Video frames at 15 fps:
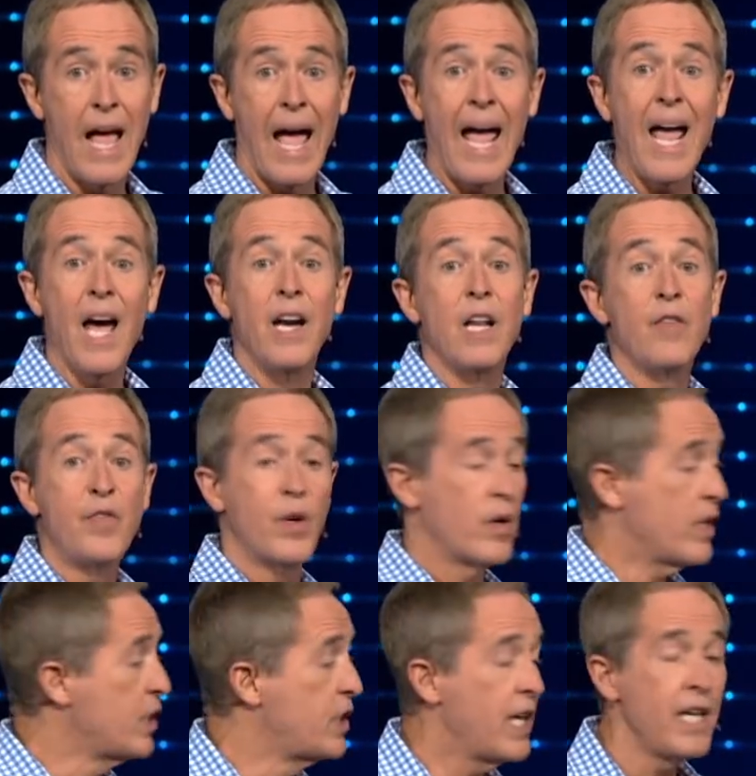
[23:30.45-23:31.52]
And if you're a
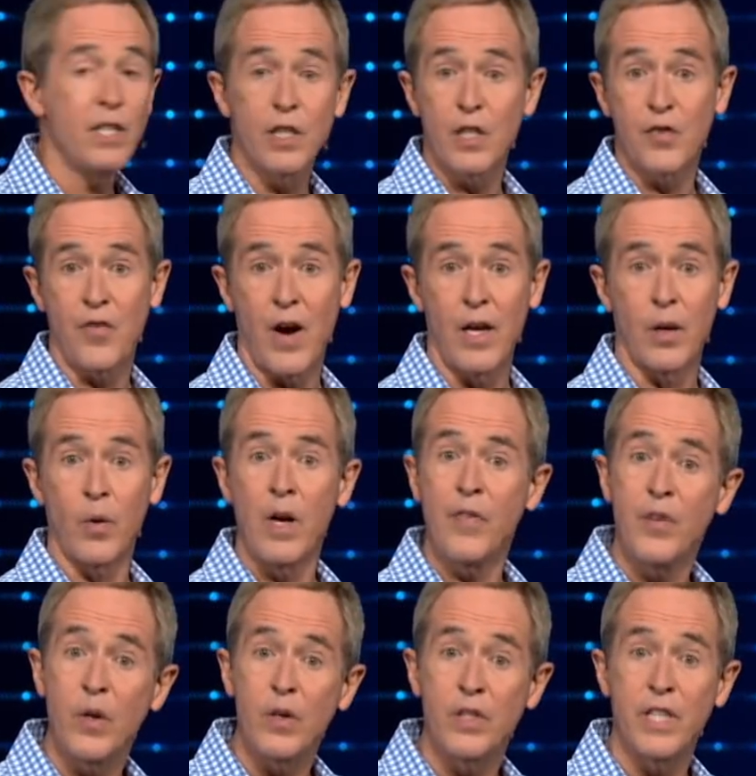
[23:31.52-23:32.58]
Jesus follower,
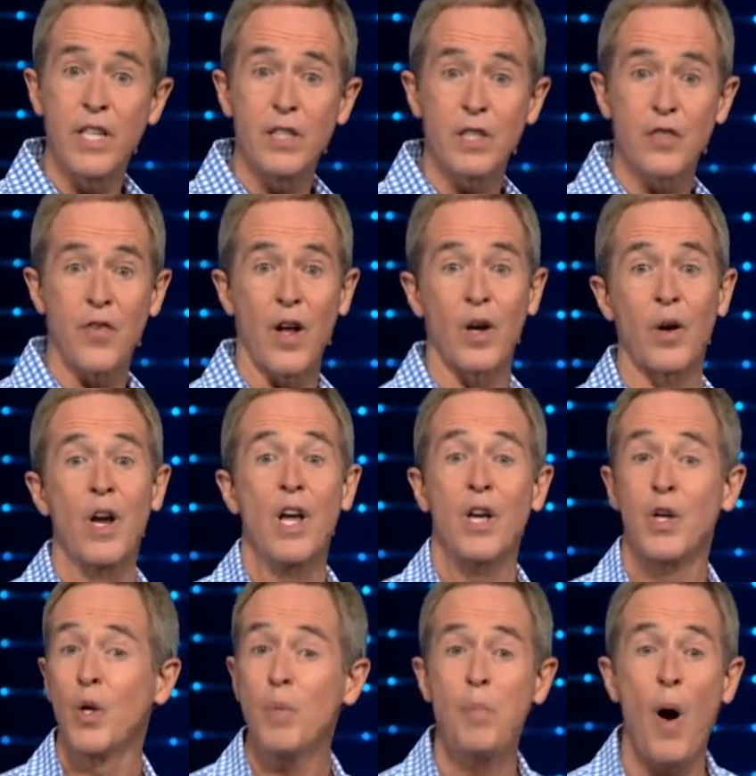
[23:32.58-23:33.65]

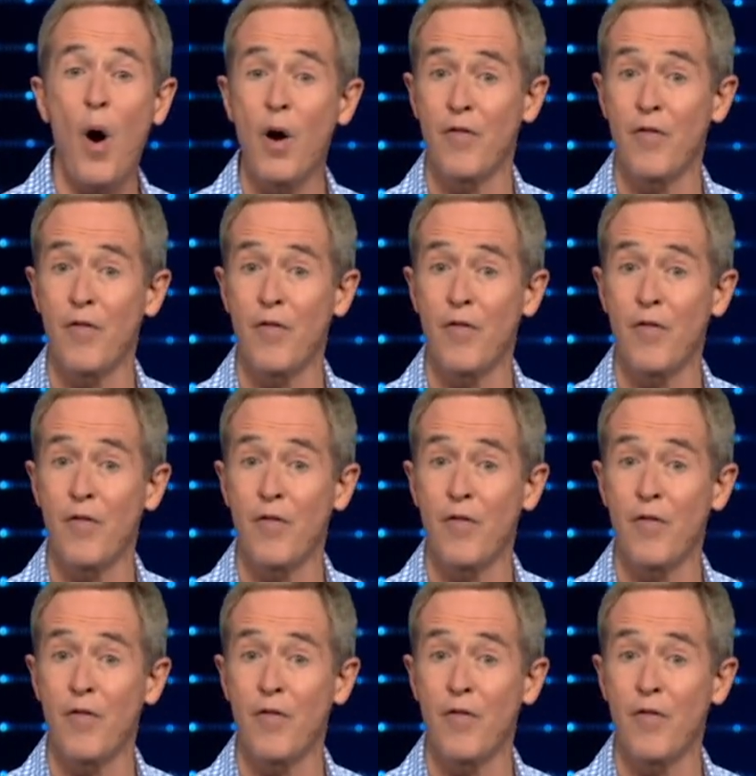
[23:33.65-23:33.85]
you're part